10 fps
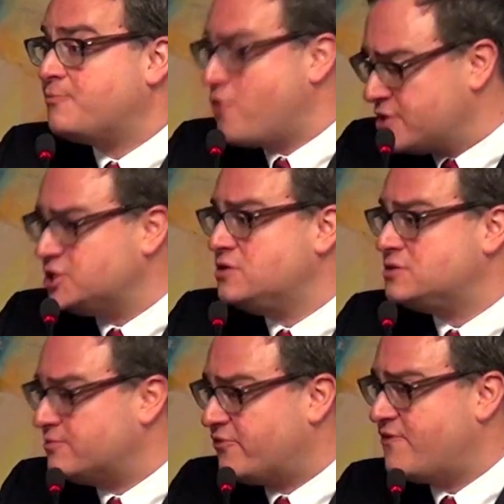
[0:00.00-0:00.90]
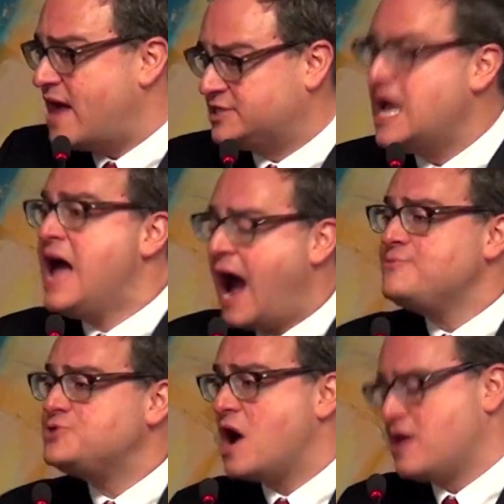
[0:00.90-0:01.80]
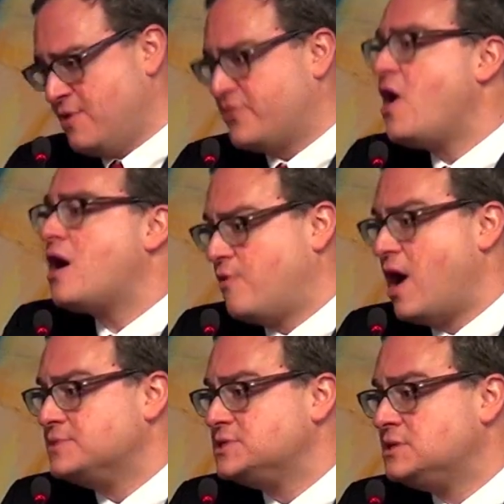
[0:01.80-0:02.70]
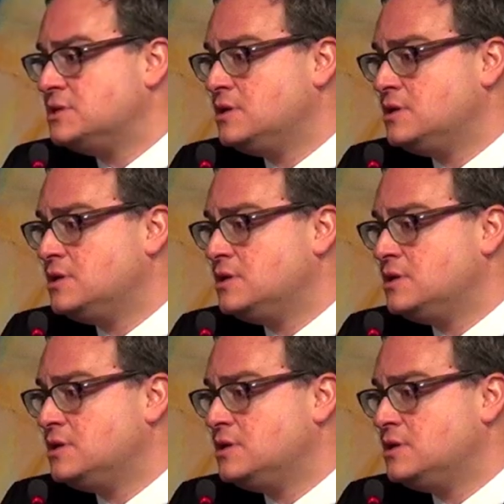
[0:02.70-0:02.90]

prosecute them for violence. I'm talking about thought crimes.